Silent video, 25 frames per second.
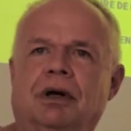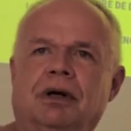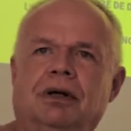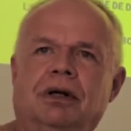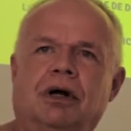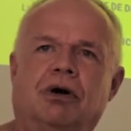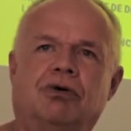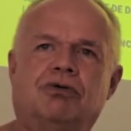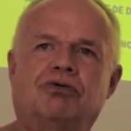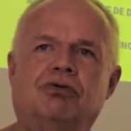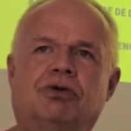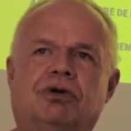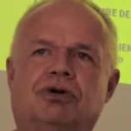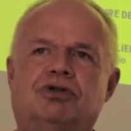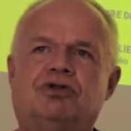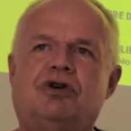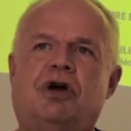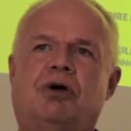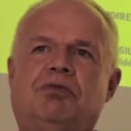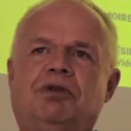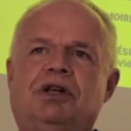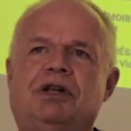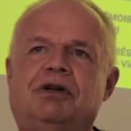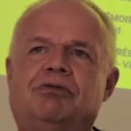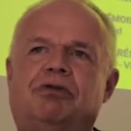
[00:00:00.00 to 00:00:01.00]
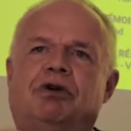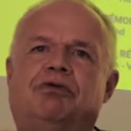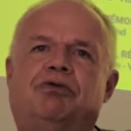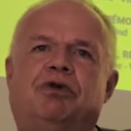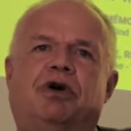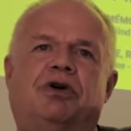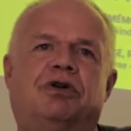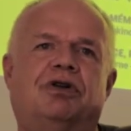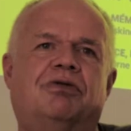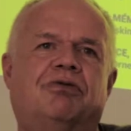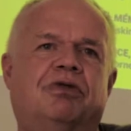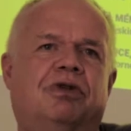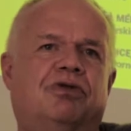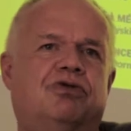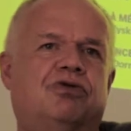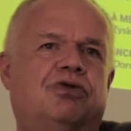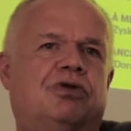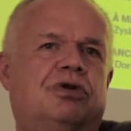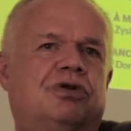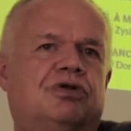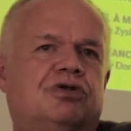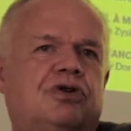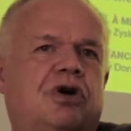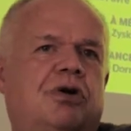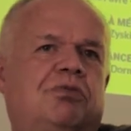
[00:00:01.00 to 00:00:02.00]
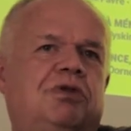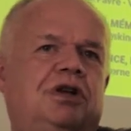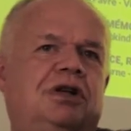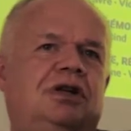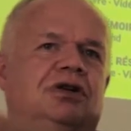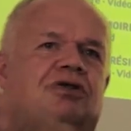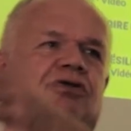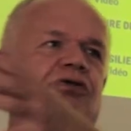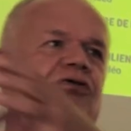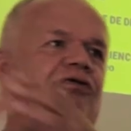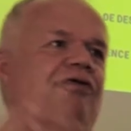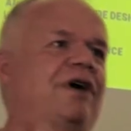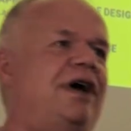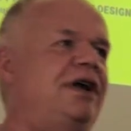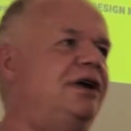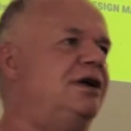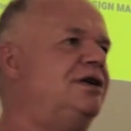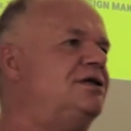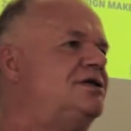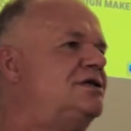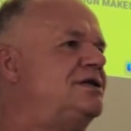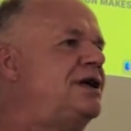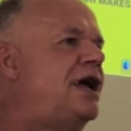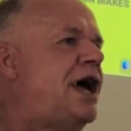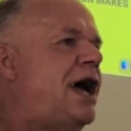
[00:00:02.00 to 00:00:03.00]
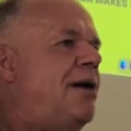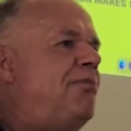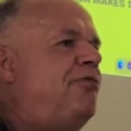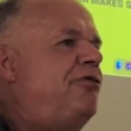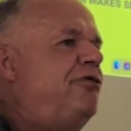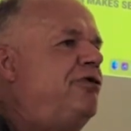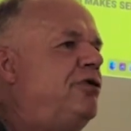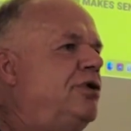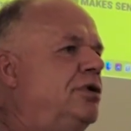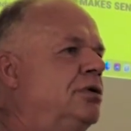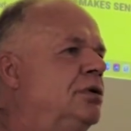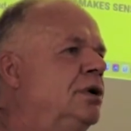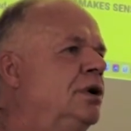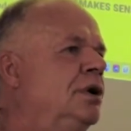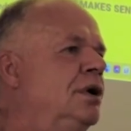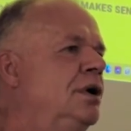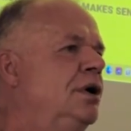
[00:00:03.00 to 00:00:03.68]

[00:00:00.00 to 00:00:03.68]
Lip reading: Now Google Germany, we're working with Google Germany to finance the app for